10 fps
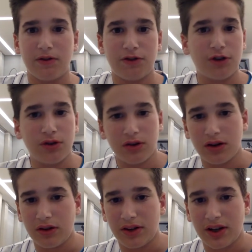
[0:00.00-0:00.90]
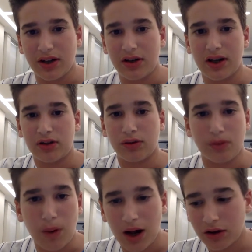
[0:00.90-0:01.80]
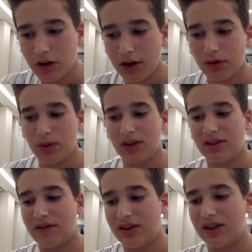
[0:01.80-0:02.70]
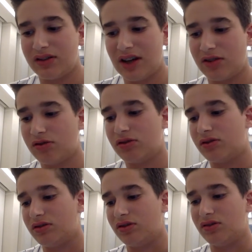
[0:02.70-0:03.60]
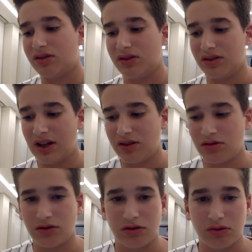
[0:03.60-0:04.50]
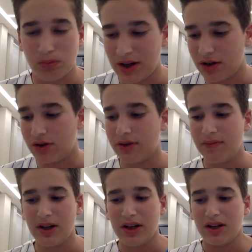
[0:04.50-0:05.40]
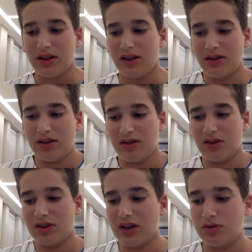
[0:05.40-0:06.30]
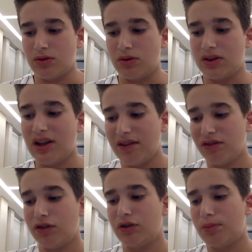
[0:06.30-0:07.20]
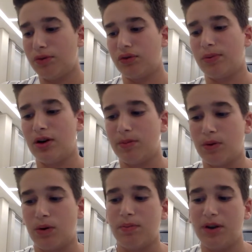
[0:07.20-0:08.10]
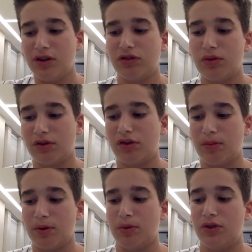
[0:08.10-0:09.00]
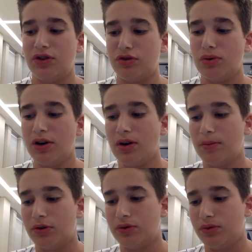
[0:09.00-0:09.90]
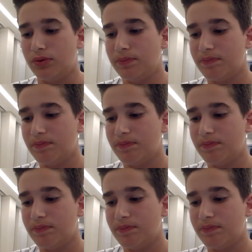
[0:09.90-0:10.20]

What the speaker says: they get to the wild card in 2017. That's just weird. In the Central, Cleveland's supposed to be number 1. Minnesota's number 1. Detroit number 2.